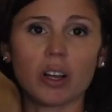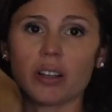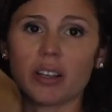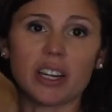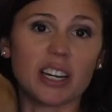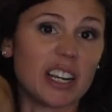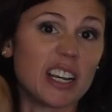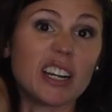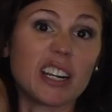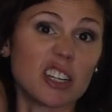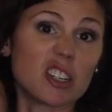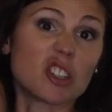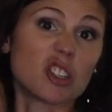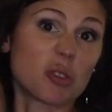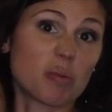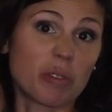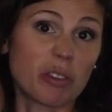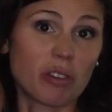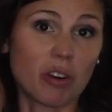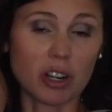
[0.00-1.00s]
any
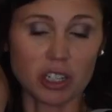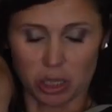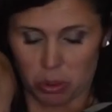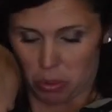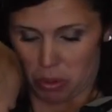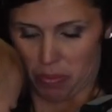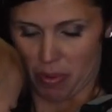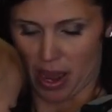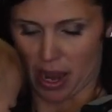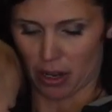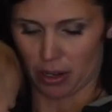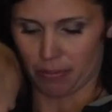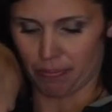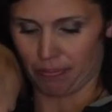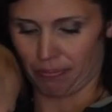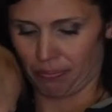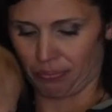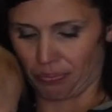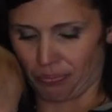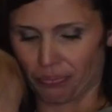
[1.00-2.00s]
issues with your ostomy bag.
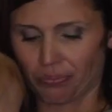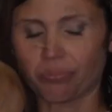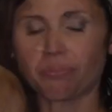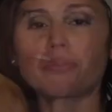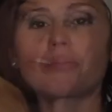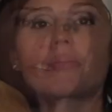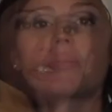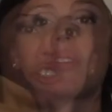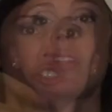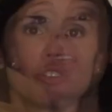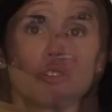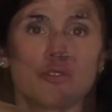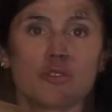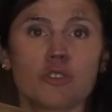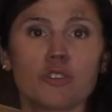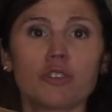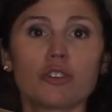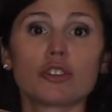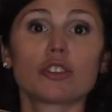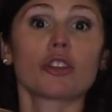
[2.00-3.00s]

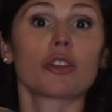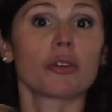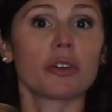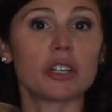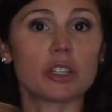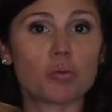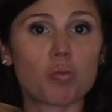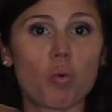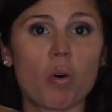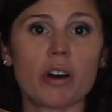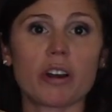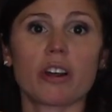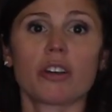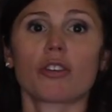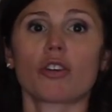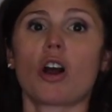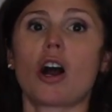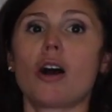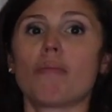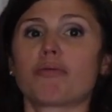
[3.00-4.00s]
So there is one
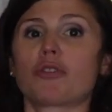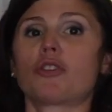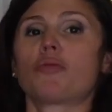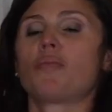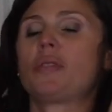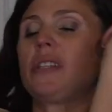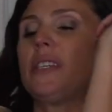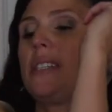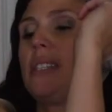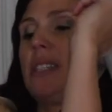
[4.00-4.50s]
other option with